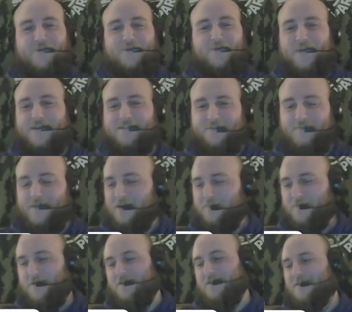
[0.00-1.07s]
both ways, in my
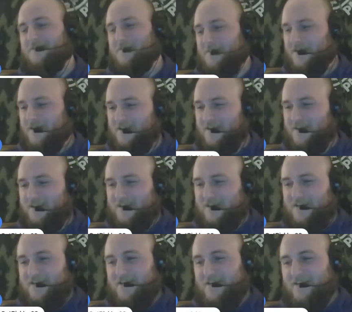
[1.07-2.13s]
opinion.
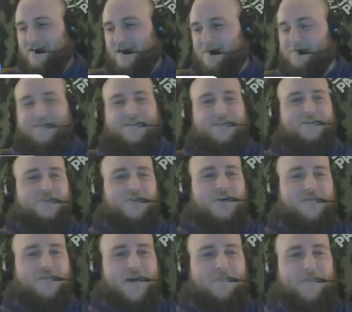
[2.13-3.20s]
I'm just
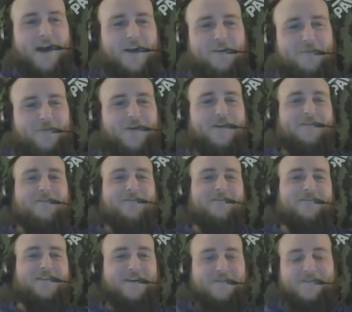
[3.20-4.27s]
enjoying my mild
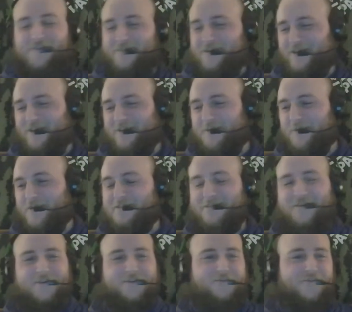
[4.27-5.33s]
weather out here on the West
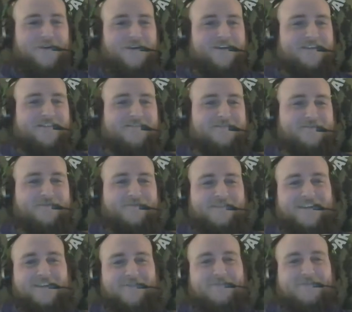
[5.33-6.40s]
Coast, where it,
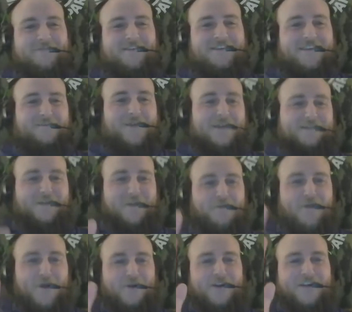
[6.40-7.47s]
is basically
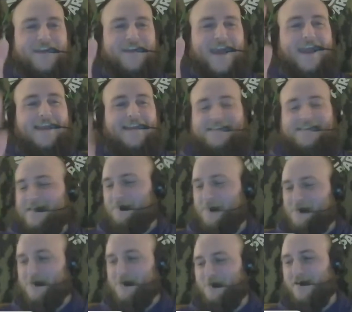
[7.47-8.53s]
30 to 80
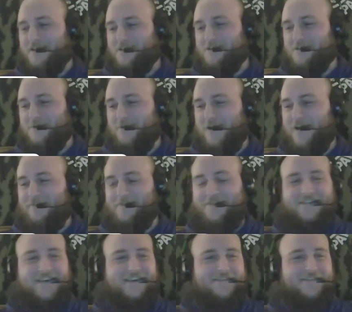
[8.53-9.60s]
temperature range year round.
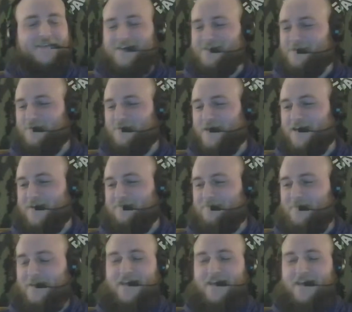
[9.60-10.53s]
It's actually not too bad.